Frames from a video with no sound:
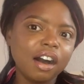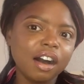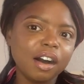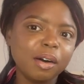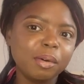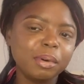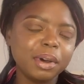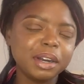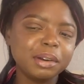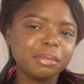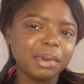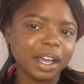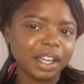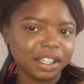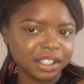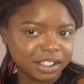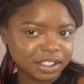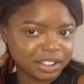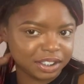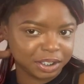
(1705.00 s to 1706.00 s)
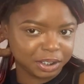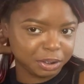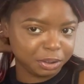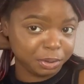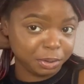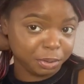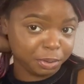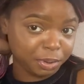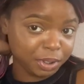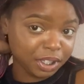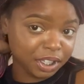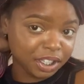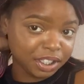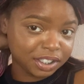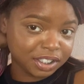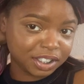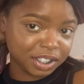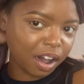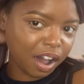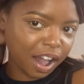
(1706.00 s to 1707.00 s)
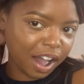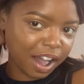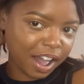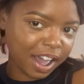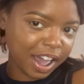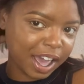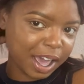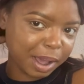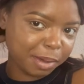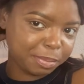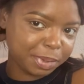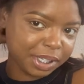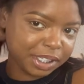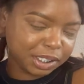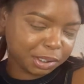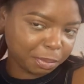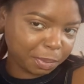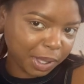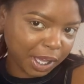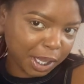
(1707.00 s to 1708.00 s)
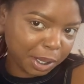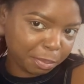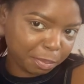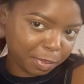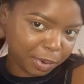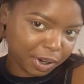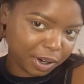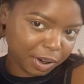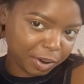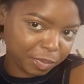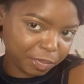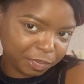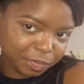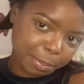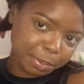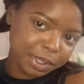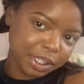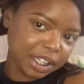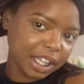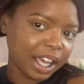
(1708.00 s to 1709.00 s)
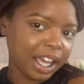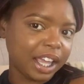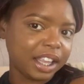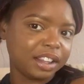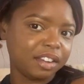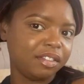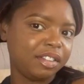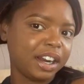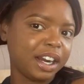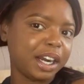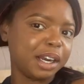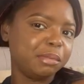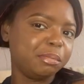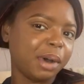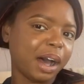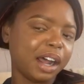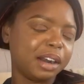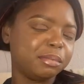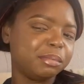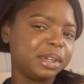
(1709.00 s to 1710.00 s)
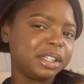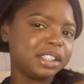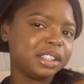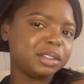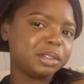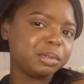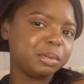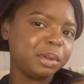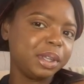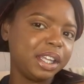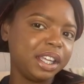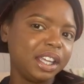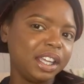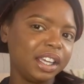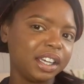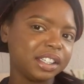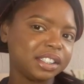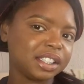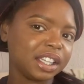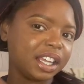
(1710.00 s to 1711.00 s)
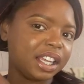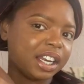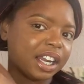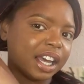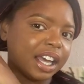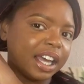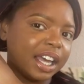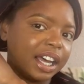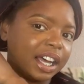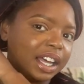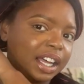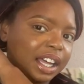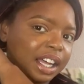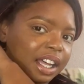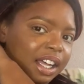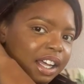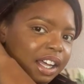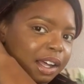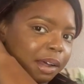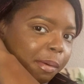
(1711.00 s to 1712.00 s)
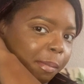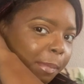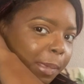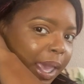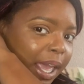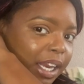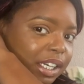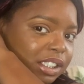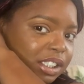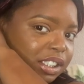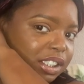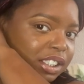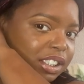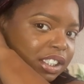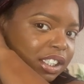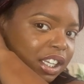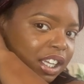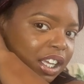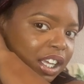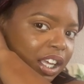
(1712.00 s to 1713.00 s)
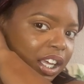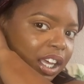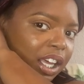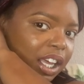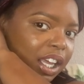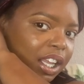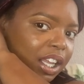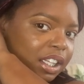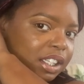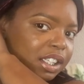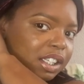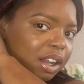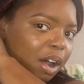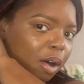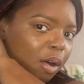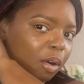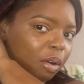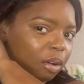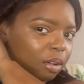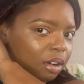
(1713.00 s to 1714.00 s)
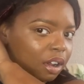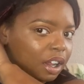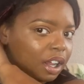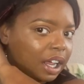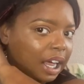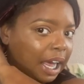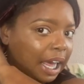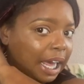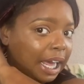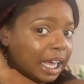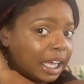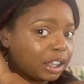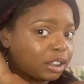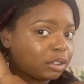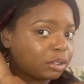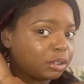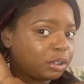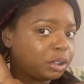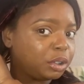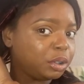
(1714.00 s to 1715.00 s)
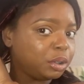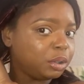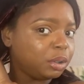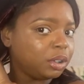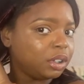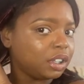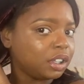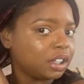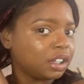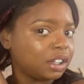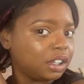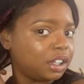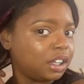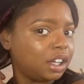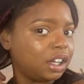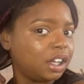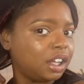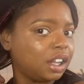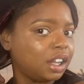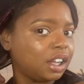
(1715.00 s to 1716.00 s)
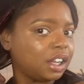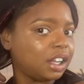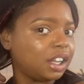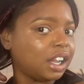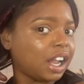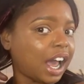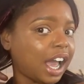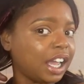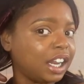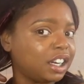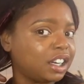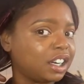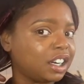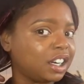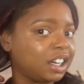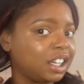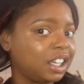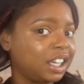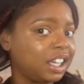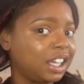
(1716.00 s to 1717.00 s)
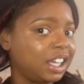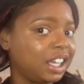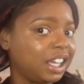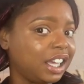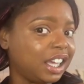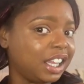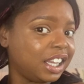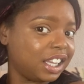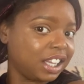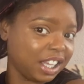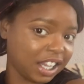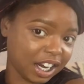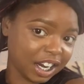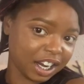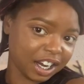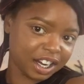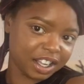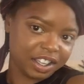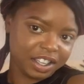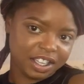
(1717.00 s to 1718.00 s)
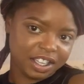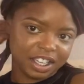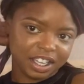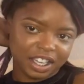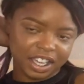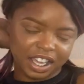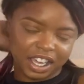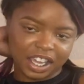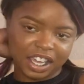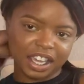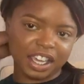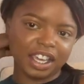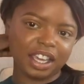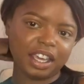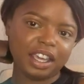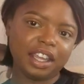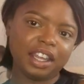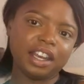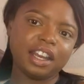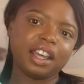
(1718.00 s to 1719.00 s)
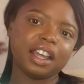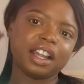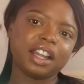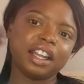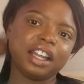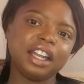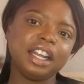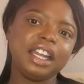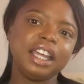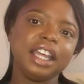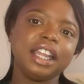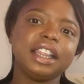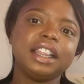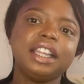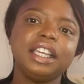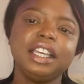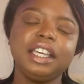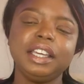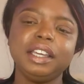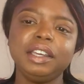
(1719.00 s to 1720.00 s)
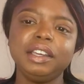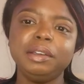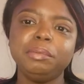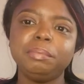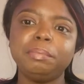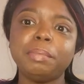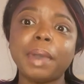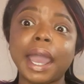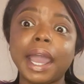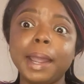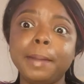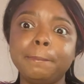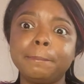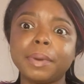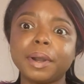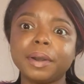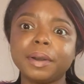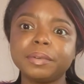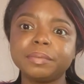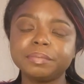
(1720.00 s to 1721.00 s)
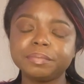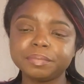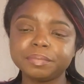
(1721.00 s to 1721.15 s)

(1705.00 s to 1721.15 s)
what am I gonna do? So I had a piece of paper, I put that at the very bottom of the twigs, and I had matches. And so I had threw the lighter in there and lit the paper